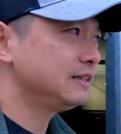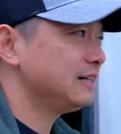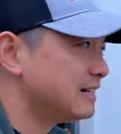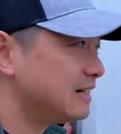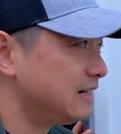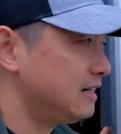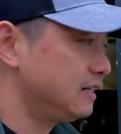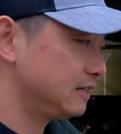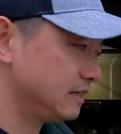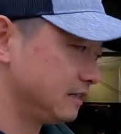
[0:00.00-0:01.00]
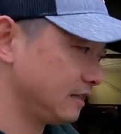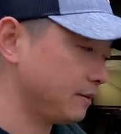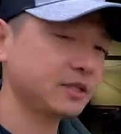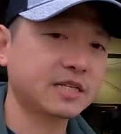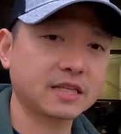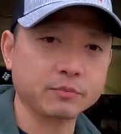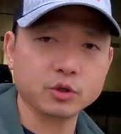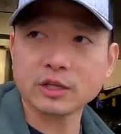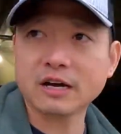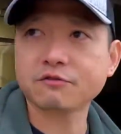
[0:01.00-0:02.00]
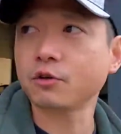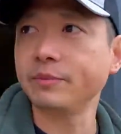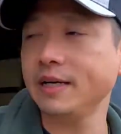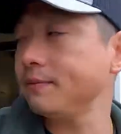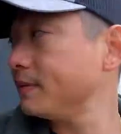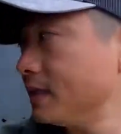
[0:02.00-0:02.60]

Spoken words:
I'm gonna take the mule out for a bit.